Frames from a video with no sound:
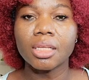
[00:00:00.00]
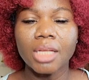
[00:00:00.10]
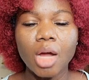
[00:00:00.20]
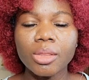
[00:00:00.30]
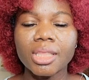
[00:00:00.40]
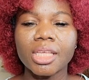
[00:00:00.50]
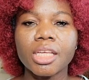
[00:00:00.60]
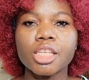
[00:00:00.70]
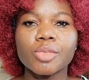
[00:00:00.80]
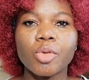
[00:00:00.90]
Now the thing
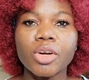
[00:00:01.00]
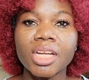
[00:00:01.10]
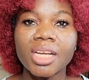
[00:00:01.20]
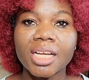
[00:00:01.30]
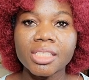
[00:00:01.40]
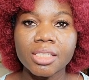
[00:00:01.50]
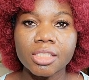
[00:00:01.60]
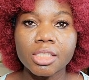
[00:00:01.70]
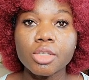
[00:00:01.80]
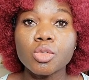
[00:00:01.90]
is, foreign nurses
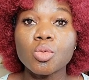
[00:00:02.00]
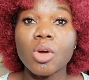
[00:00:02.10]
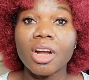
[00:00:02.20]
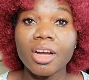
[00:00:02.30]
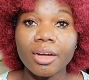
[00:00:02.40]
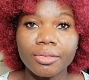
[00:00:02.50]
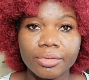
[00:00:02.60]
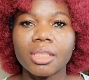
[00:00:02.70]
need to have